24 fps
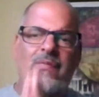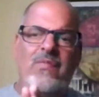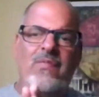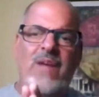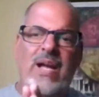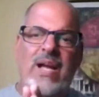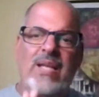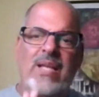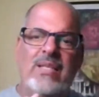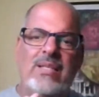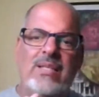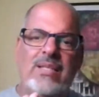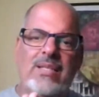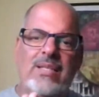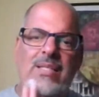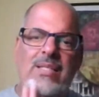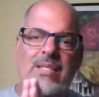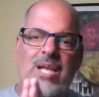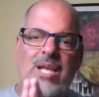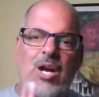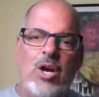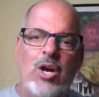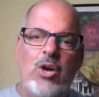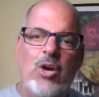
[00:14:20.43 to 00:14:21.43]

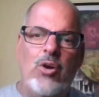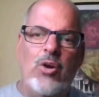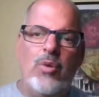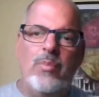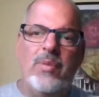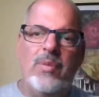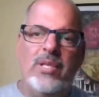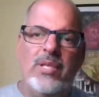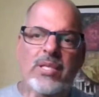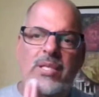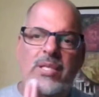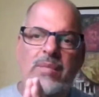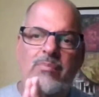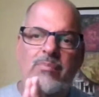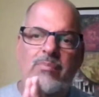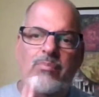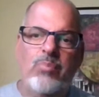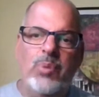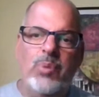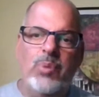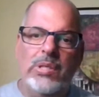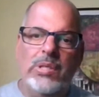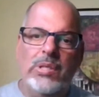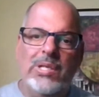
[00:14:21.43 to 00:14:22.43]

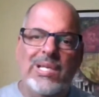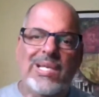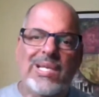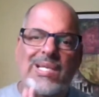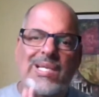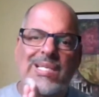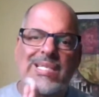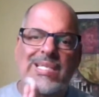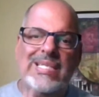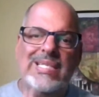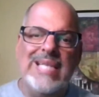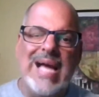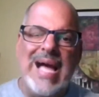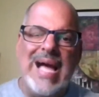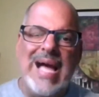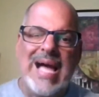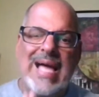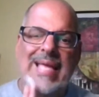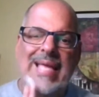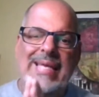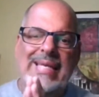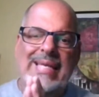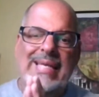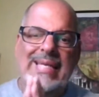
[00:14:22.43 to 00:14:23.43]

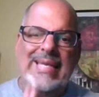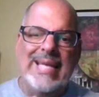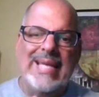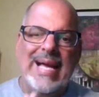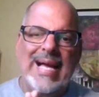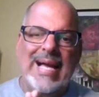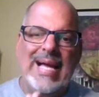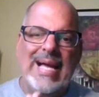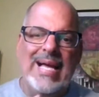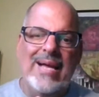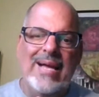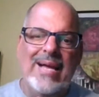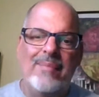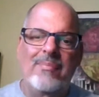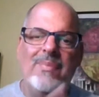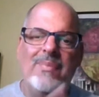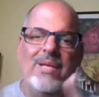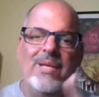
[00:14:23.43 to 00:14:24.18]
FindingHarmonyBook.com.